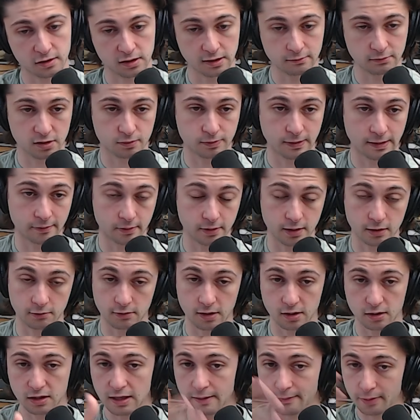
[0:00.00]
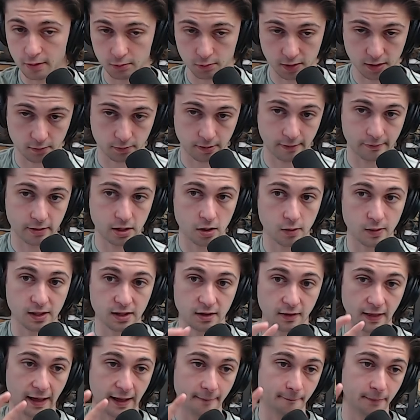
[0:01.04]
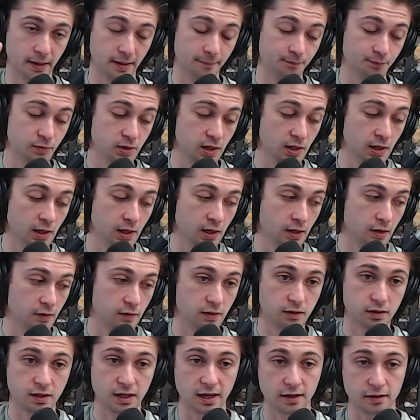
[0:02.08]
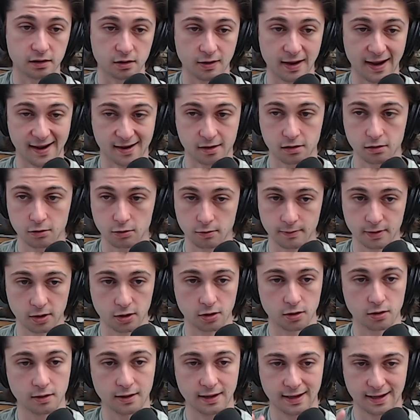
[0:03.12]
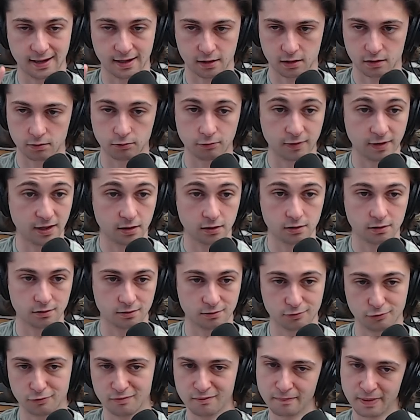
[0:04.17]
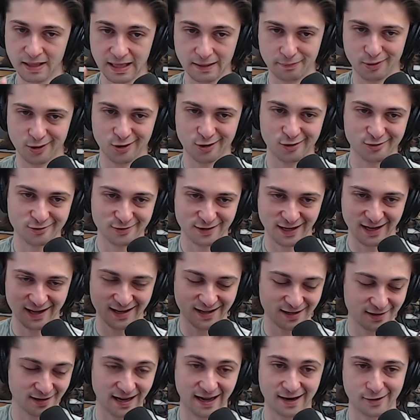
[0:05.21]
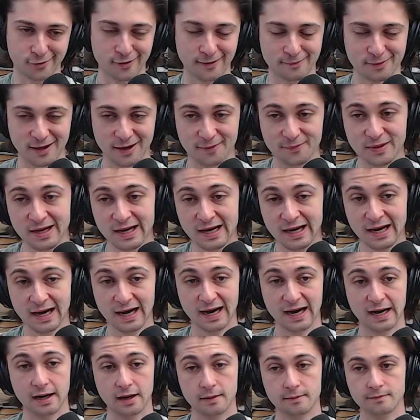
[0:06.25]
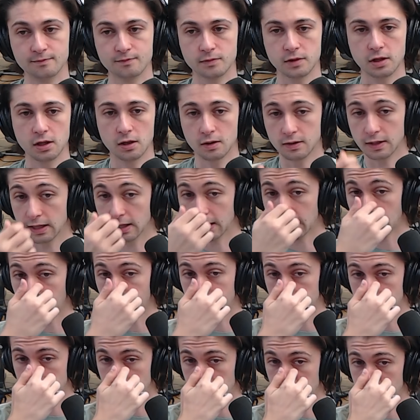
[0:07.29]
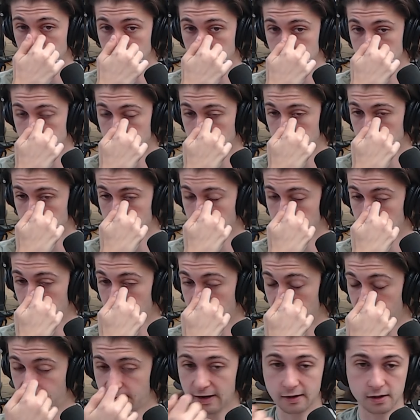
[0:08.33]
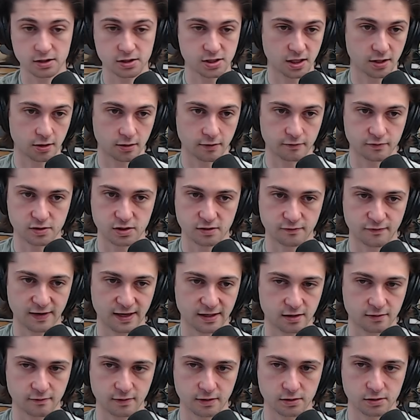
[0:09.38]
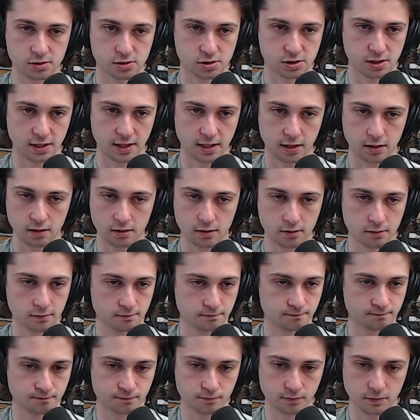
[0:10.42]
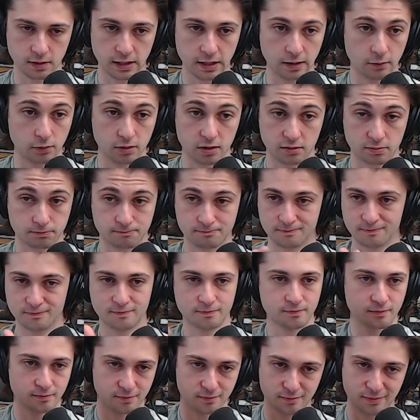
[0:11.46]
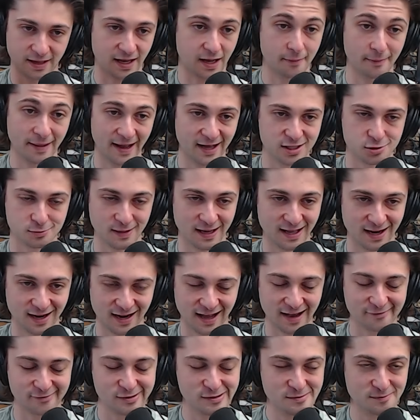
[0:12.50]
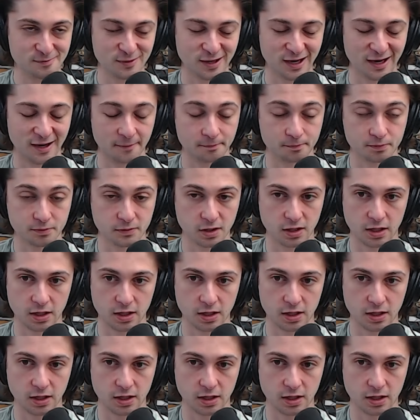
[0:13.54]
team is probably a good example, and we could probably go into that, but these guys are ex-Uber, ex-real people, not crypto. And they came into this industry, and we found each other effectively just like, it was like a match made in heaven, and